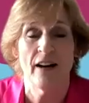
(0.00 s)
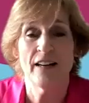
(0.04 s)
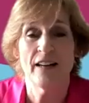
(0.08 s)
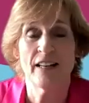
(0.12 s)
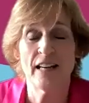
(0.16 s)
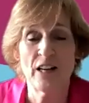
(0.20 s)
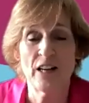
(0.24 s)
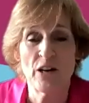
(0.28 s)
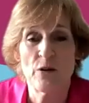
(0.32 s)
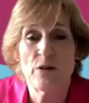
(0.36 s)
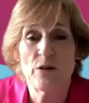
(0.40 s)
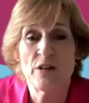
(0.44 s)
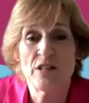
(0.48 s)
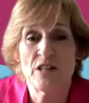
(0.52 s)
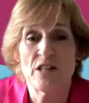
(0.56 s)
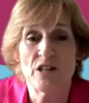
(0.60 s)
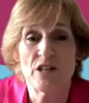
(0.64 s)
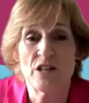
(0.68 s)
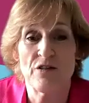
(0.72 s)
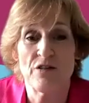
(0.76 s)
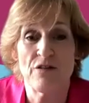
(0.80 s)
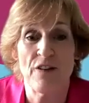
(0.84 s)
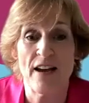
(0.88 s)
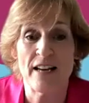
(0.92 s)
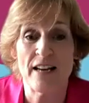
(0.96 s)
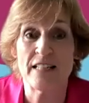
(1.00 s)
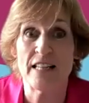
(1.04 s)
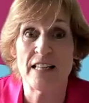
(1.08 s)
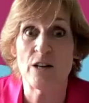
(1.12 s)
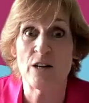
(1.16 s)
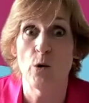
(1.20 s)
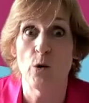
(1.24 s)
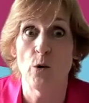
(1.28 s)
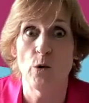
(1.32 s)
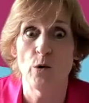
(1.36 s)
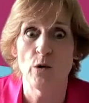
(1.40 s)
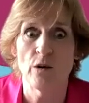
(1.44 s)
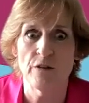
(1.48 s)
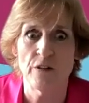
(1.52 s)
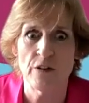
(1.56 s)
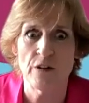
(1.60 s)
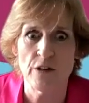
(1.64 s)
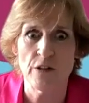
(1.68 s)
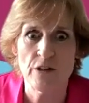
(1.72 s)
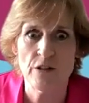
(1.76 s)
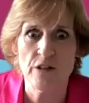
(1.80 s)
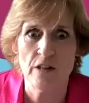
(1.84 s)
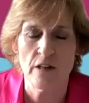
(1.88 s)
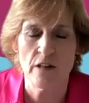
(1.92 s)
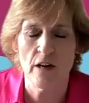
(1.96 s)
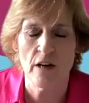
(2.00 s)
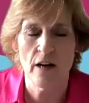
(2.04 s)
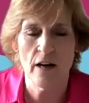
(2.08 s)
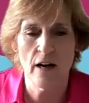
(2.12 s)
You know, this is affecting all of us.